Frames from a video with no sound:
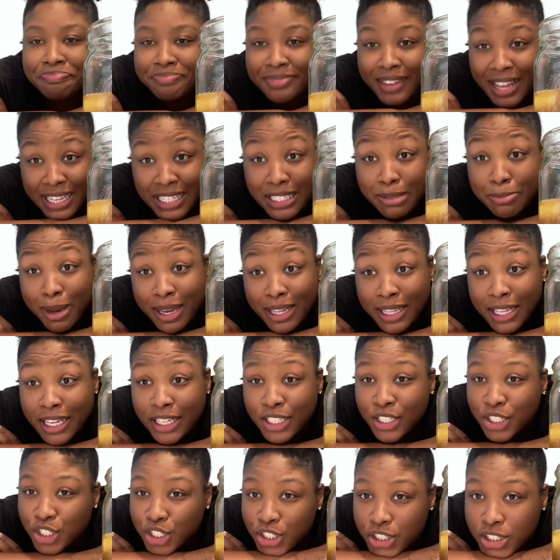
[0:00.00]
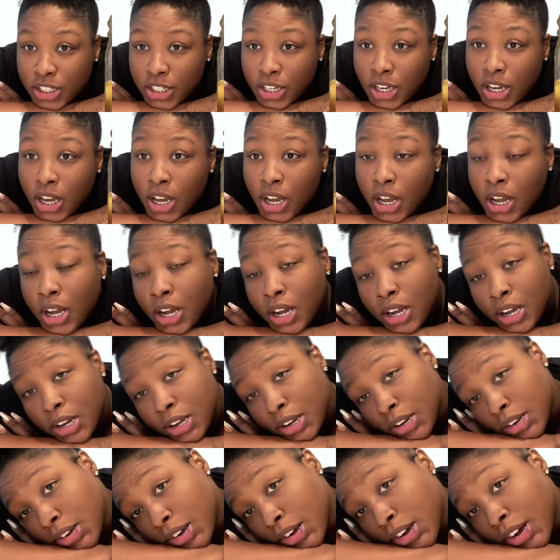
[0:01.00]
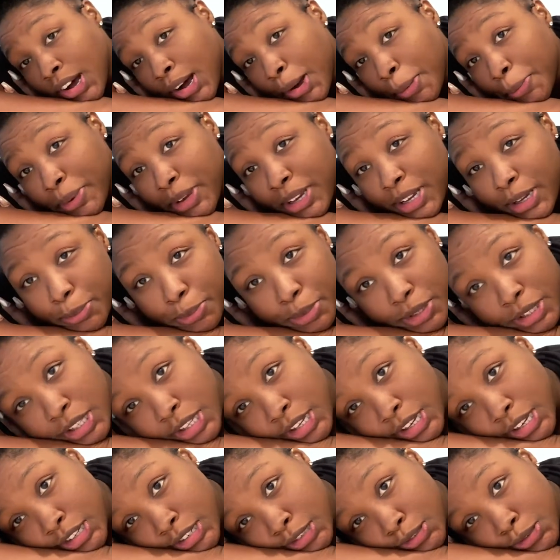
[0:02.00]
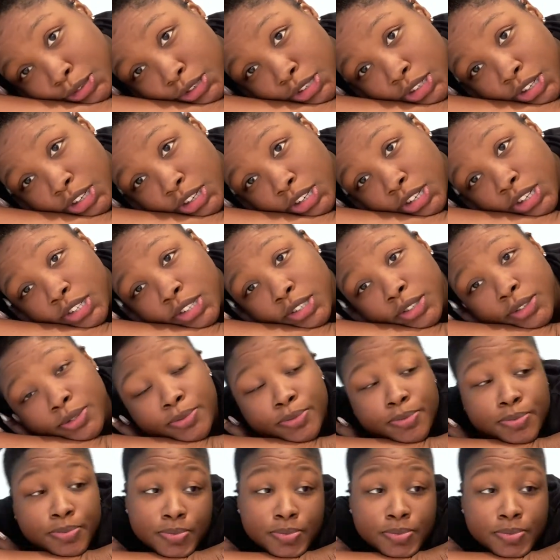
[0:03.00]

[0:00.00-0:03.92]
That's my lunch. I'm gonna be completely honest with y'all.